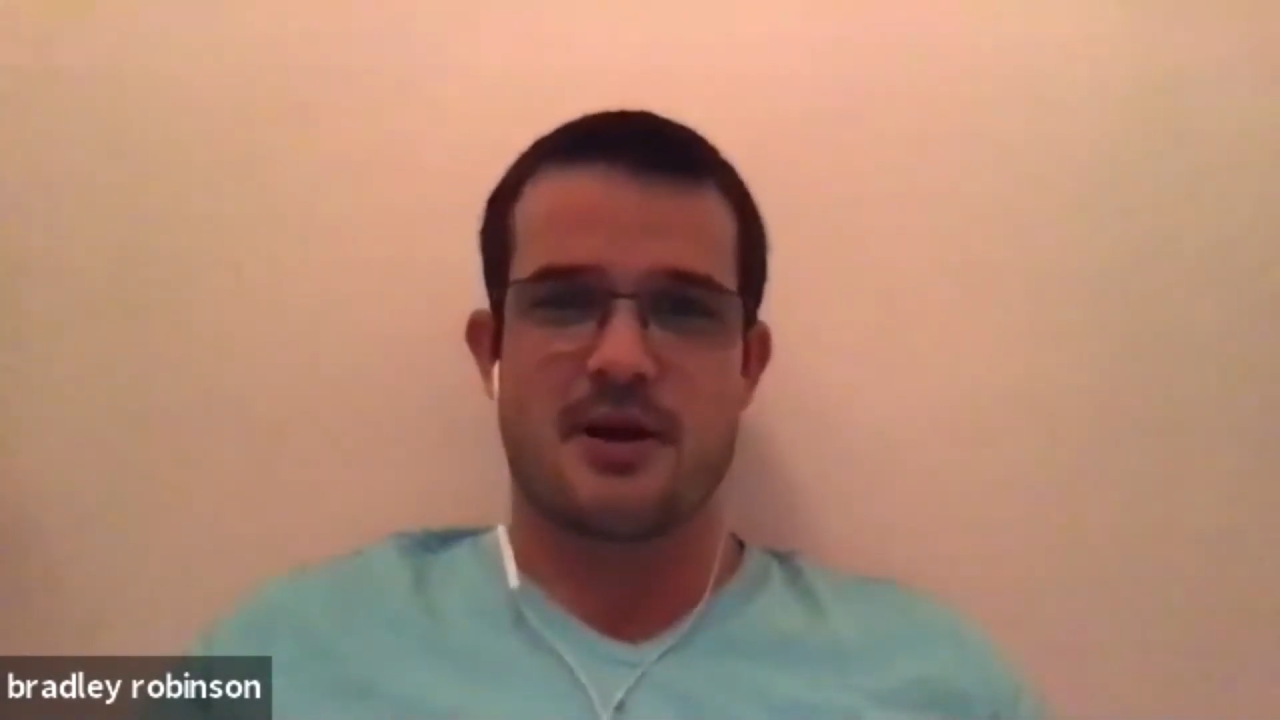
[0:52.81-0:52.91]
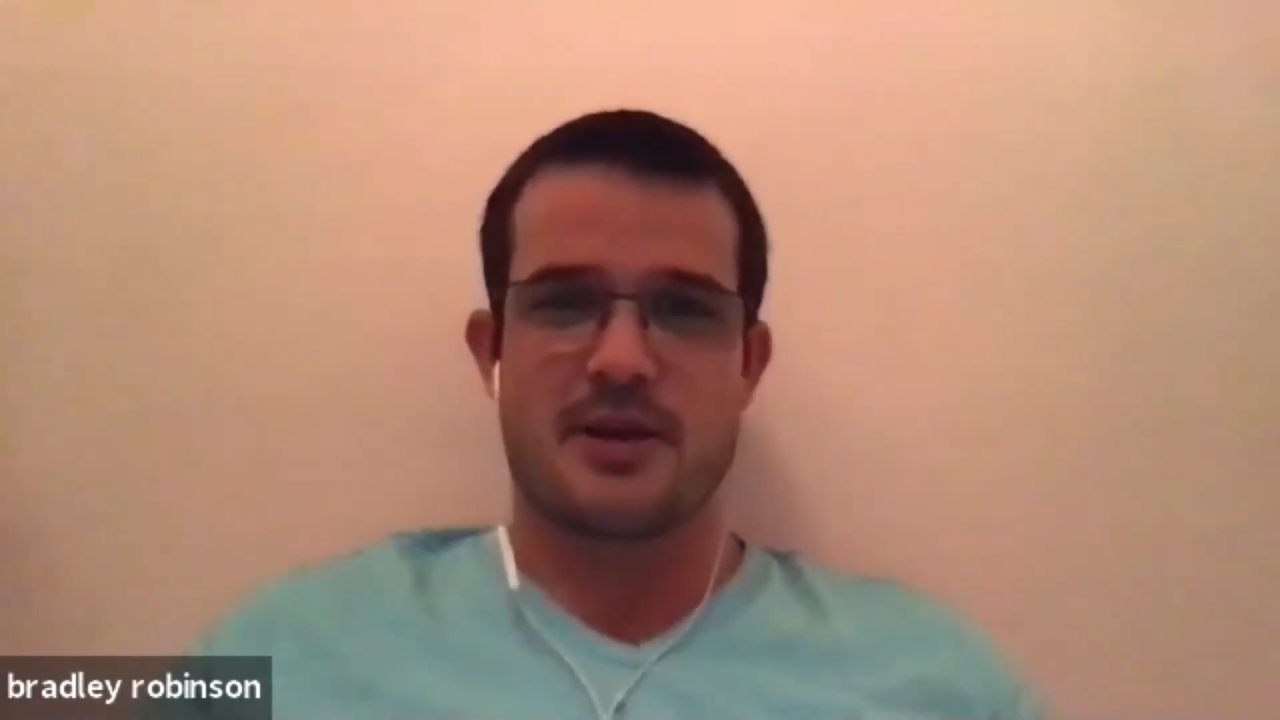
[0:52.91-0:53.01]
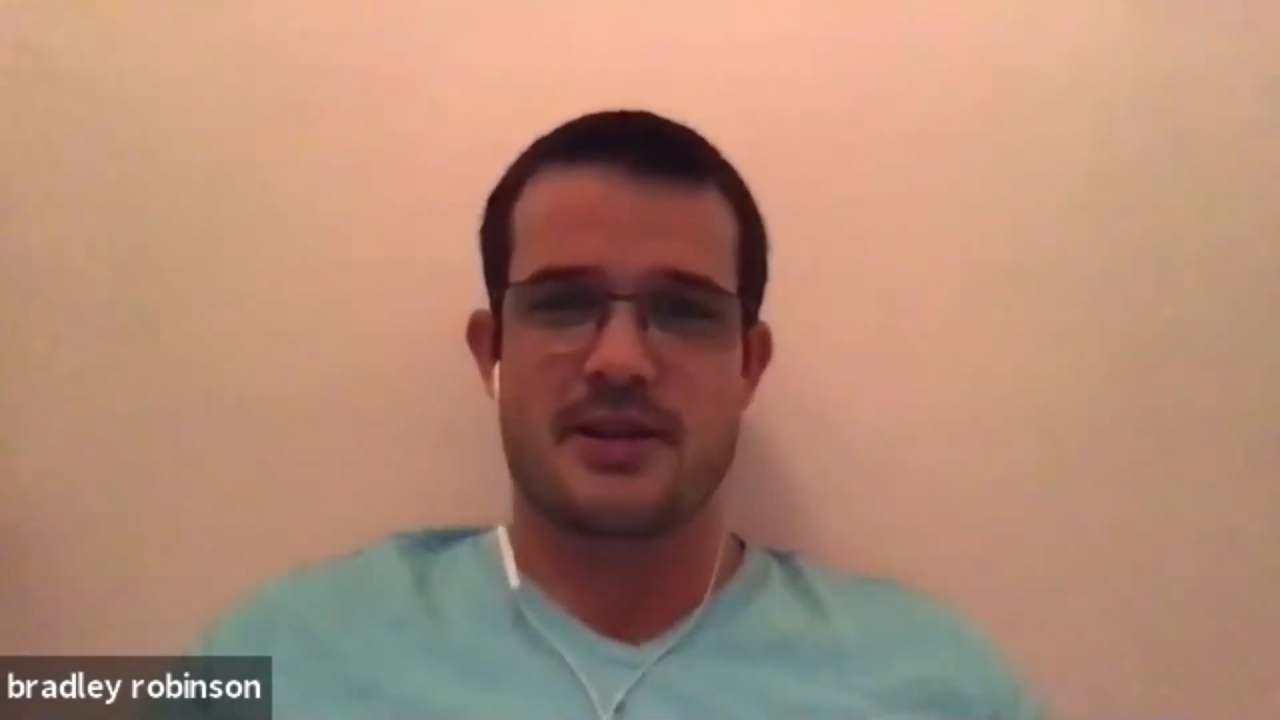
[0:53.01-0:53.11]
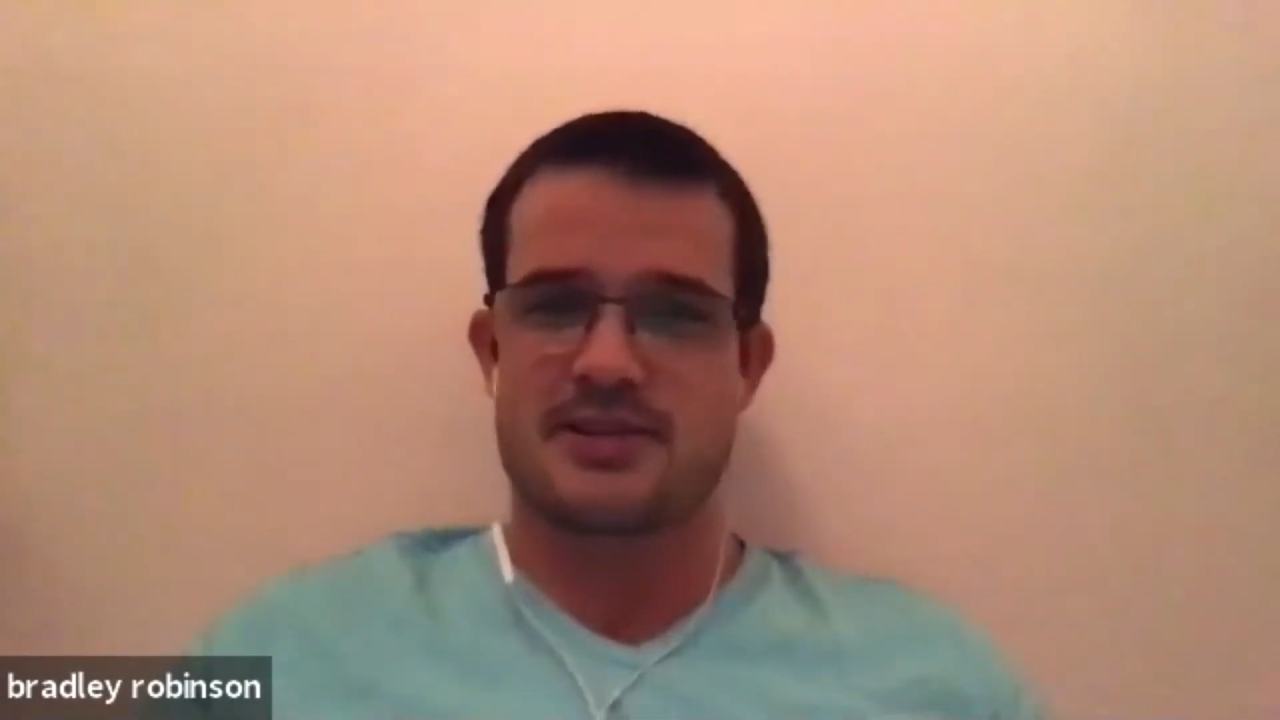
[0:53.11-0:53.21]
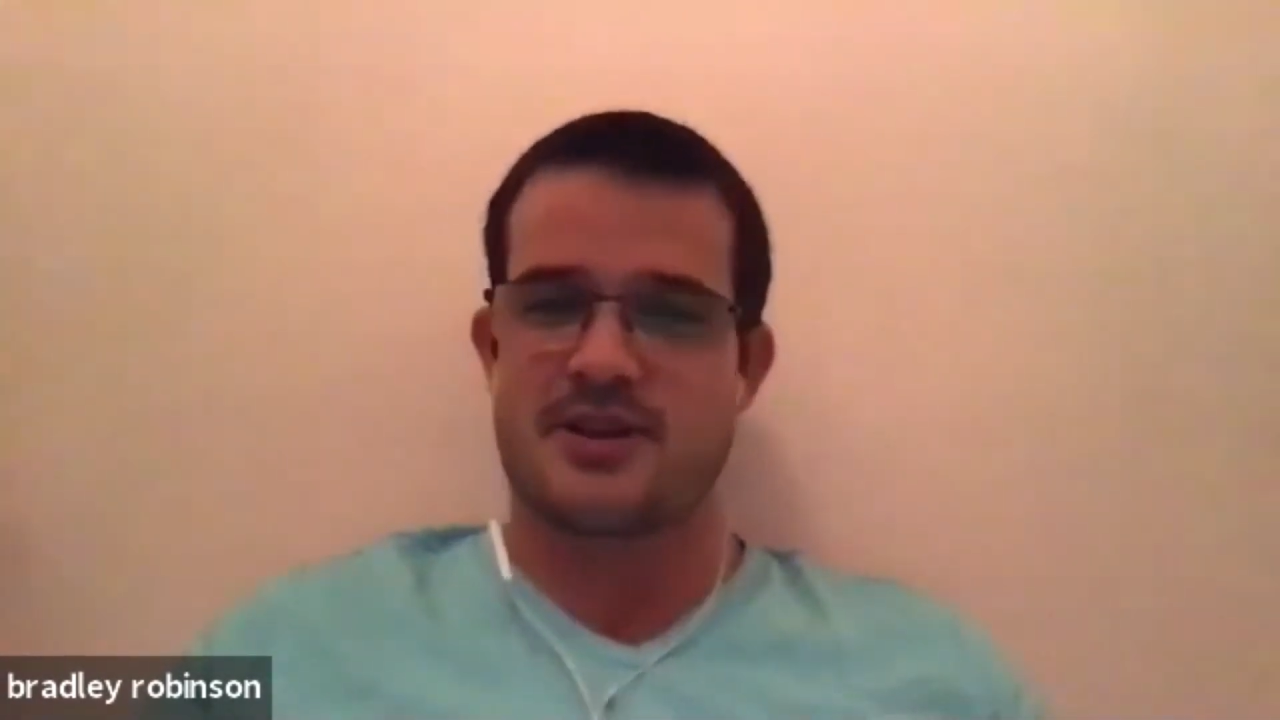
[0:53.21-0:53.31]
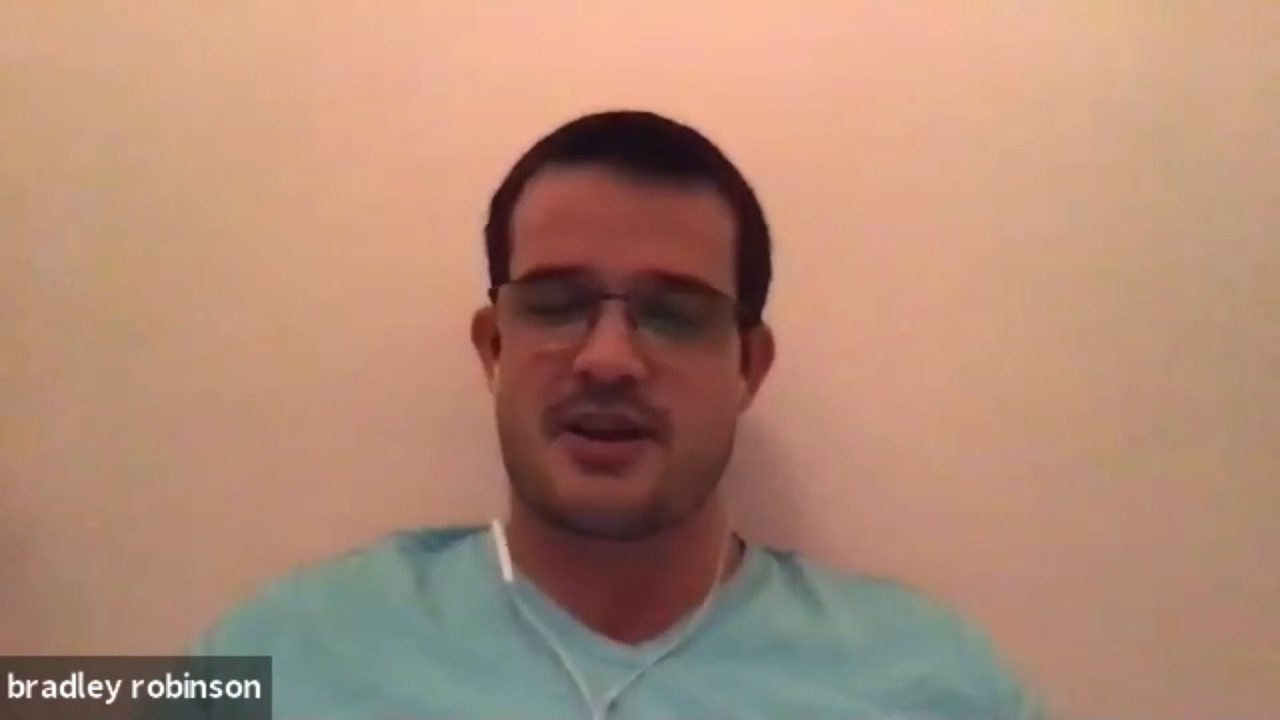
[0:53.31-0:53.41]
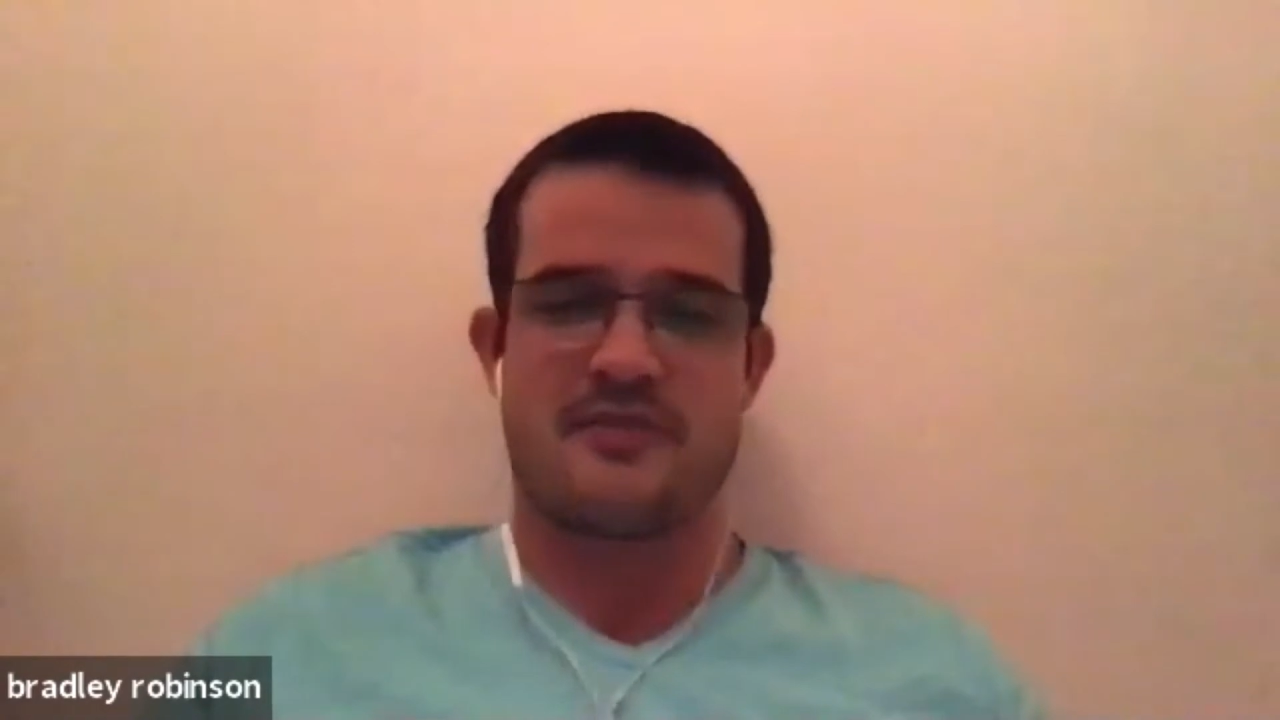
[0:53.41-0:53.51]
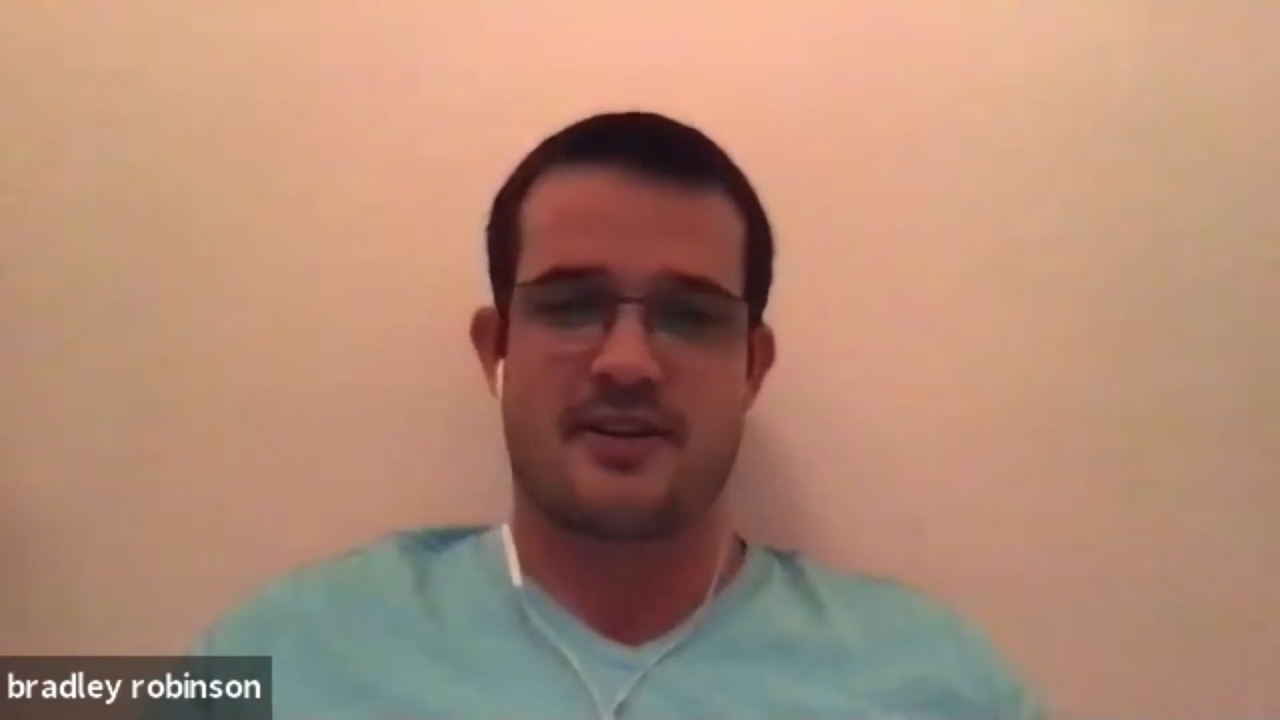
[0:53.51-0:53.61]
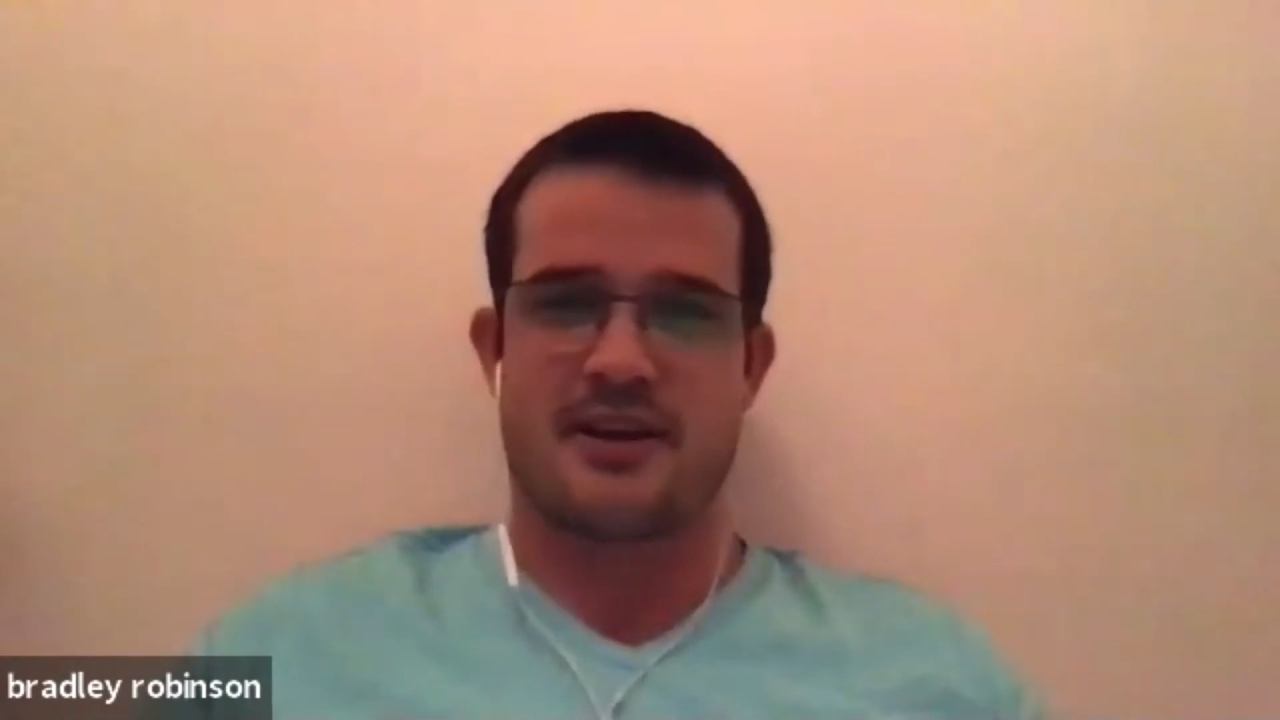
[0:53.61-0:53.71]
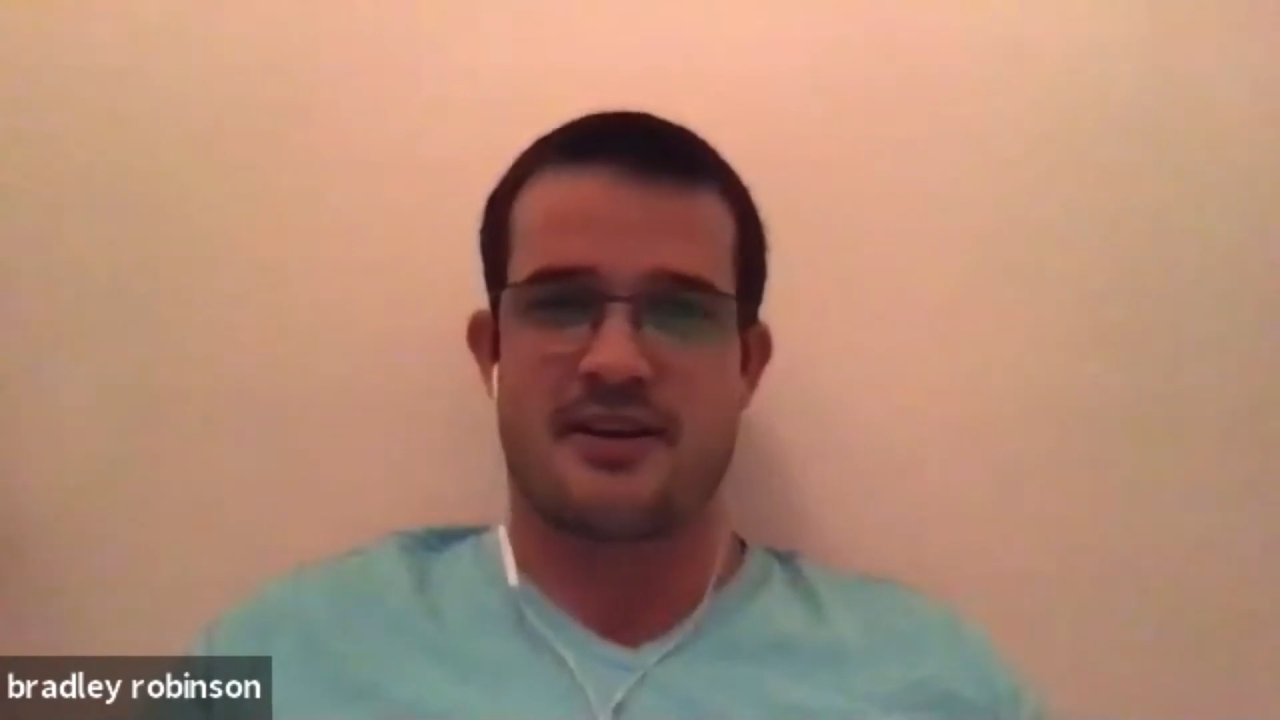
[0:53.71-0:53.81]
just traveling
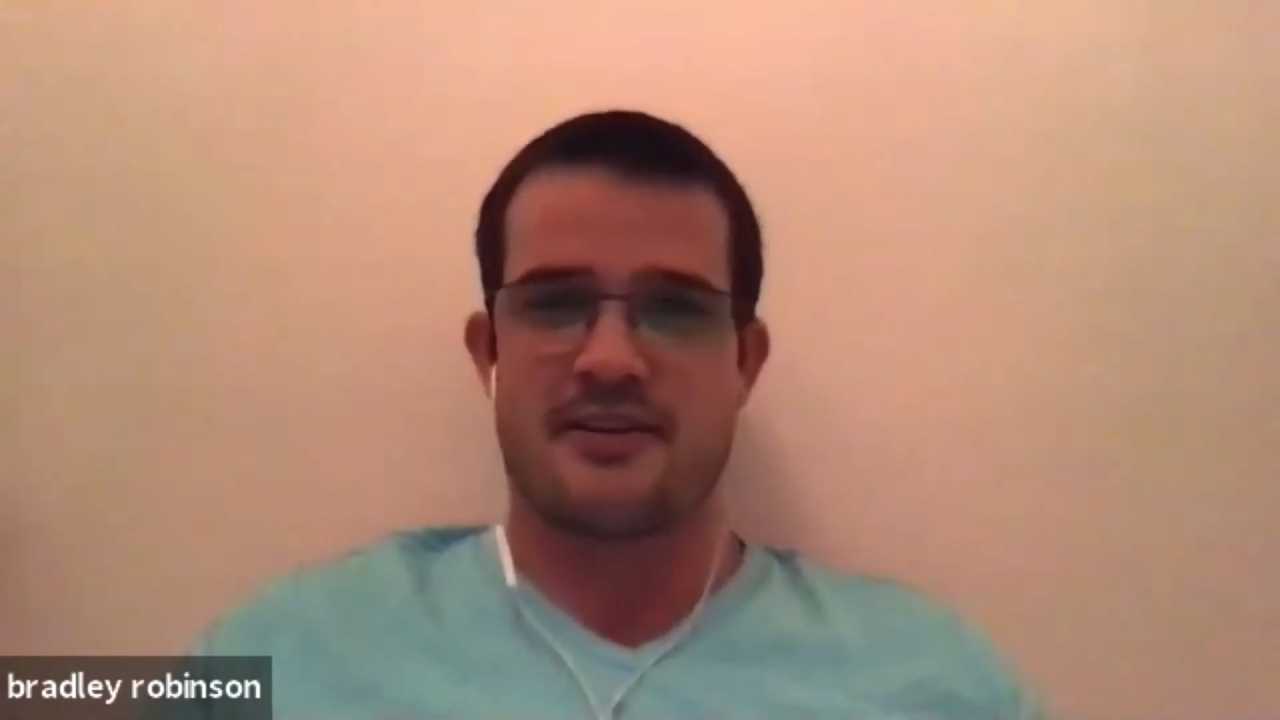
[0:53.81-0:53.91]
around.